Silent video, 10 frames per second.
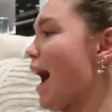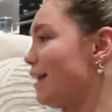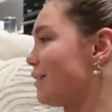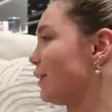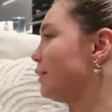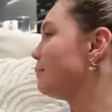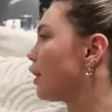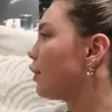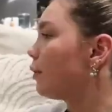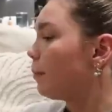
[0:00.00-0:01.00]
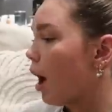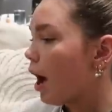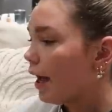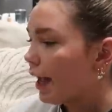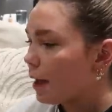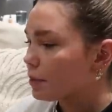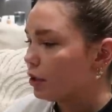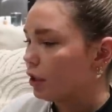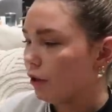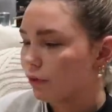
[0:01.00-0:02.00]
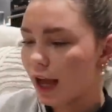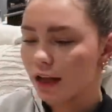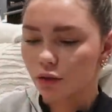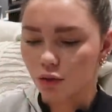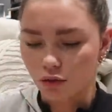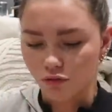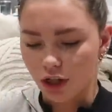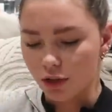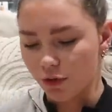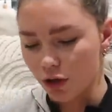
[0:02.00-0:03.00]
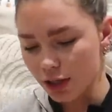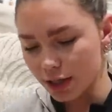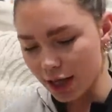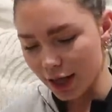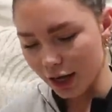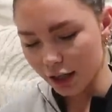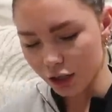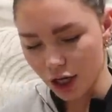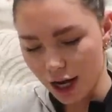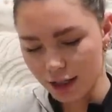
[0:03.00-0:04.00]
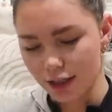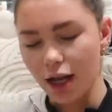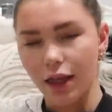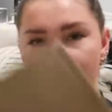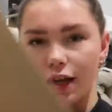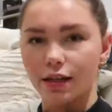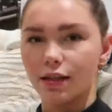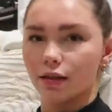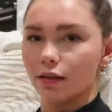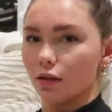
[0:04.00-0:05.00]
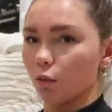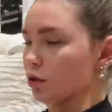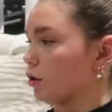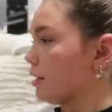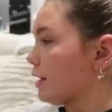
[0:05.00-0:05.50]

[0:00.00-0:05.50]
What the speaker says: hands on them. So I absolutely love candles, reed diffusers, that kind of jazz. This was on